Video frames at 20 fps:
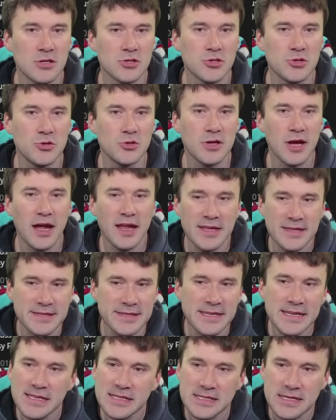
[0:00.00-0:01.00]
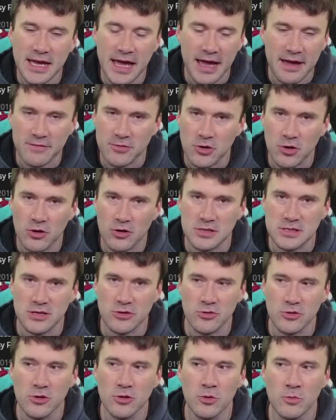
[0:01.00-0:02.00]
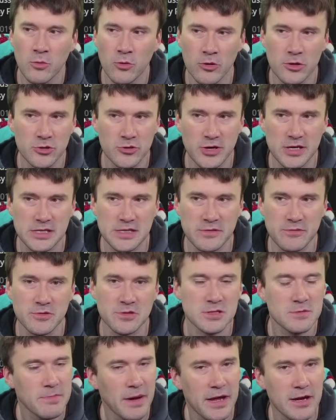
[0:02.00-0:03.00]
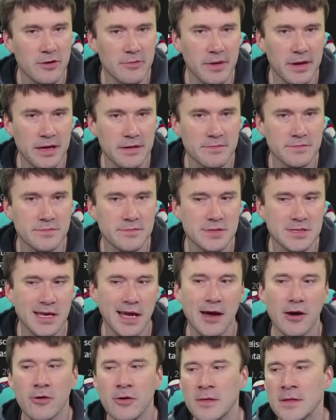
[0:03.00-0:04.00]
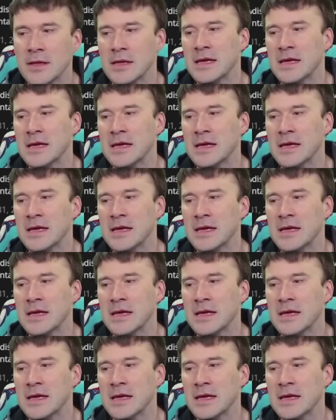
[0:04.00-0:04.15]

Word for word: So you kind of need to have cards that are a little more aggressive with Spider-Man. So